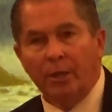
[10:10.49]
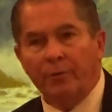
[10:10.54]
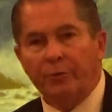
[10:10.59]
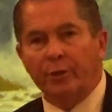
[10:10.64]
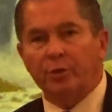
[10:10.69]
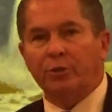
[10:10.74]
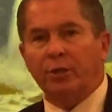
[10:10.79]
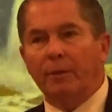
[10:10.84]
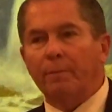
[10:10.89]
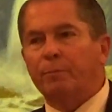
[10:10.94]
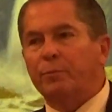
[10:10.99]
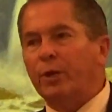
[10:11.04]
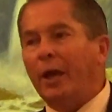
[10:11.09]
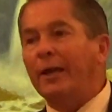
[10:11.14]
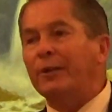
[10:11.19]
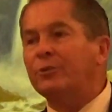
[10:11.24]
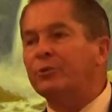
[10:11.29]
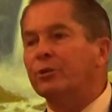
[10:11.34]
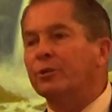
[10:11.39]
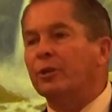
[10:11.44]
the
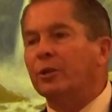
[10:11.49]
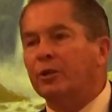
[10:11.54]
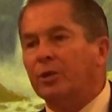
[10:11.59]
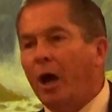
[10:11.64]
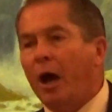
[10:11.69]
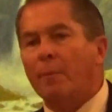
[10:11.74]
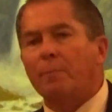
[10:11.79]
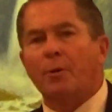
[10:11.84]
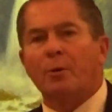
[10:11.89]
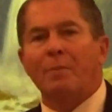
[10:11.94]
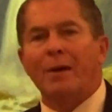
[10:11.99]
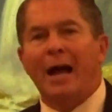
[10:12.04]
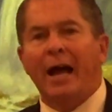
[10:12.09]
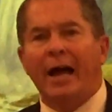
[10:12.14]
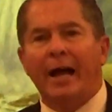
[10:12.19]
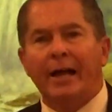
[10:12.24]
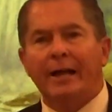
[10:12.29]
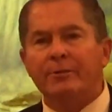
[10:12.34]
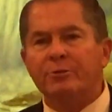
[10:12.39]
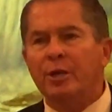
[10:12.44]
temptation to
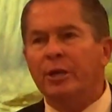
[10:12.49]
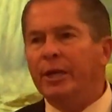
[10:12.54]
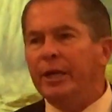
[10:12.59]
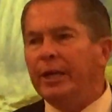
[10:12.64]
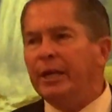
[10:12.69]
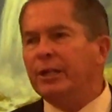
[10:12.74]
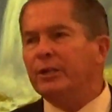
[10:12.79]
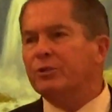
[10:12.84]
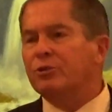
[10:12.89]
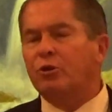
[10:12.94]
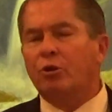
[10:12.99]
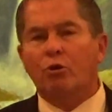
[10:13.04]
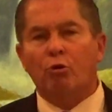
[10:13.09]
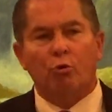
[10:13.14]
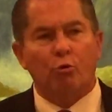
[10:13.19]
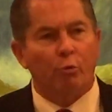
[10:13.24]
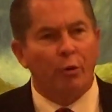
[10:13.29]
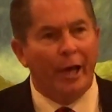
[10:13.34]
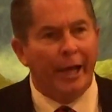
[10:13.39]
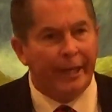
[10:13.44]
compromise is
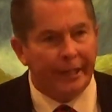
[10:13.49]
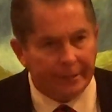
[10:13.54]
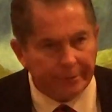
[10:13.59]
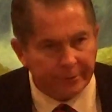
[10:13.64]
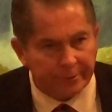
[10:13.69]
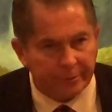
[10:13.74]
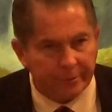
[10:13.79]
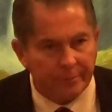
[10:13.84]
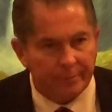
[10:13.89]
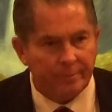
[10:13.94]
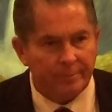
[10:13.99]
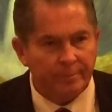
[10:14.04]
great.